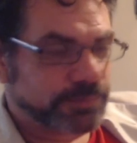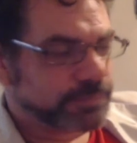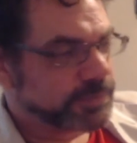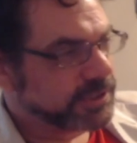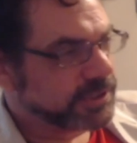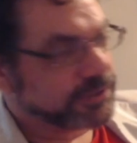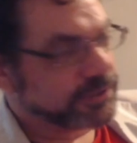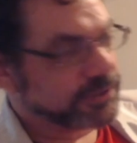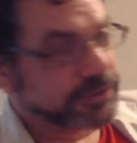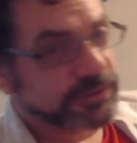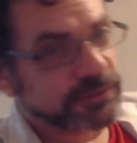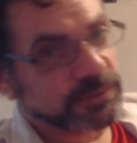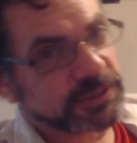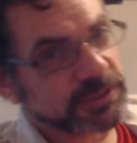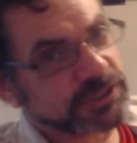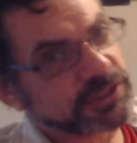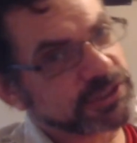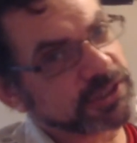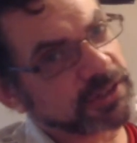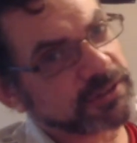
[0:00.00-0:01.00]
good to
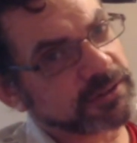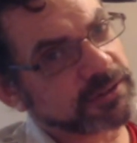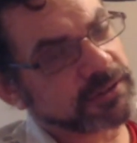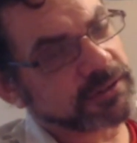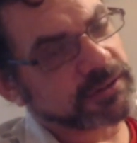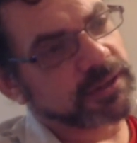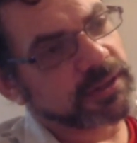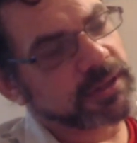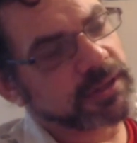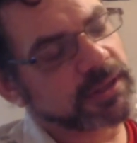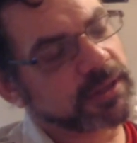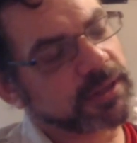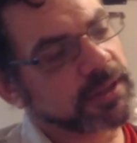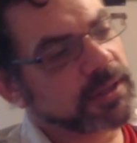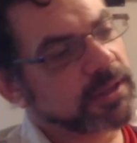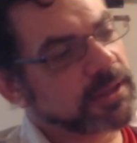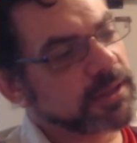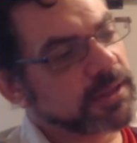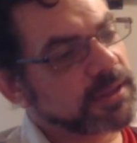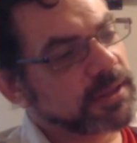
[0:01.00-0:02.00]
each other.
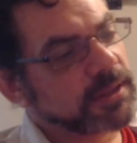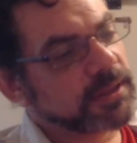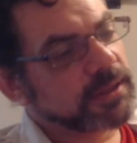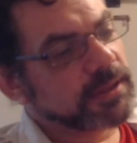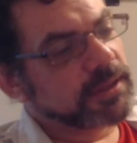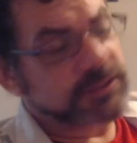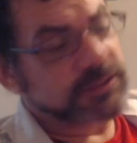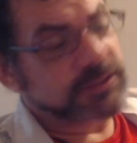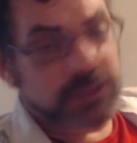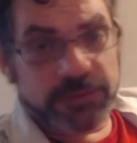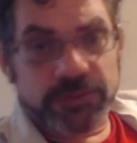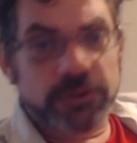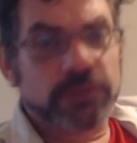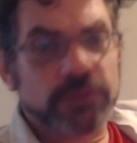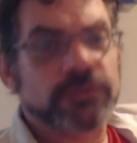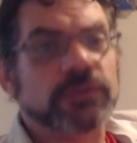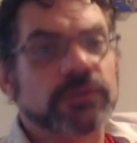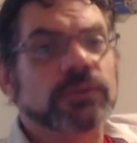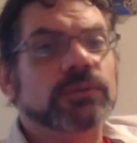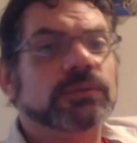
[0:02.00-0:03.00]
And suffer no
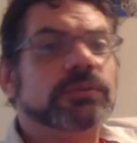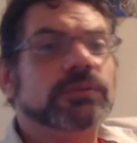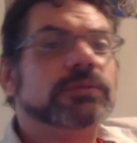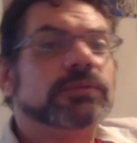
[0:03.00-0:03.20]
fools.